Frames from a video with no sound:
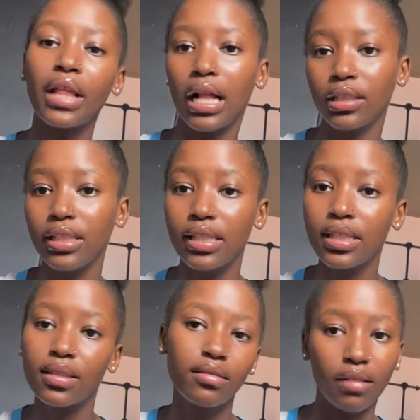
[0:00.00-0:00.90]
I'll eat
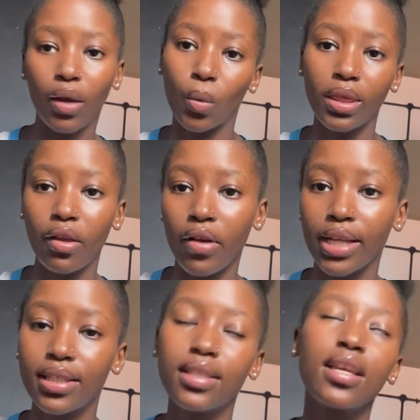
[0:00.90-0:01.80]
like with the
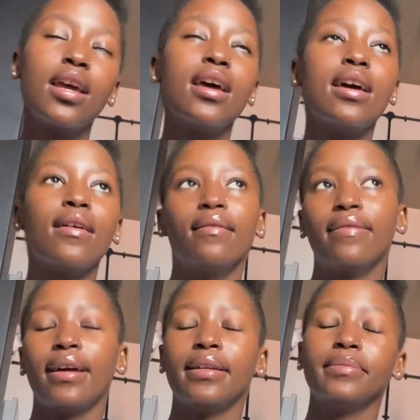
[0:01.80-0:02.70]
rest.
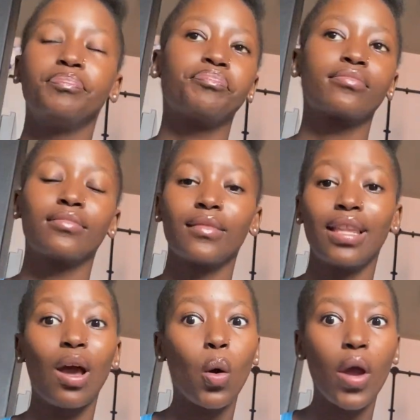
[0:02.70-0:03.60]
Fine.
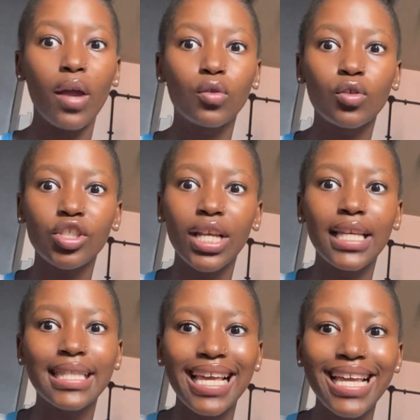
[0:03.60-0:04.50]
Nakoya social
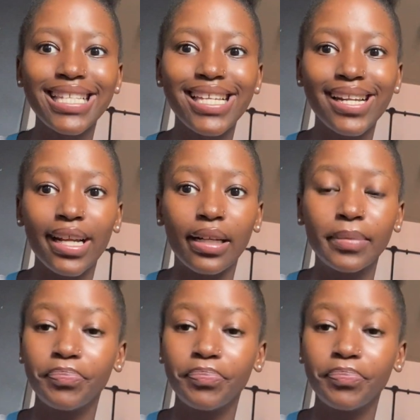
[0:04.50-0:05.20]
anxiety ring.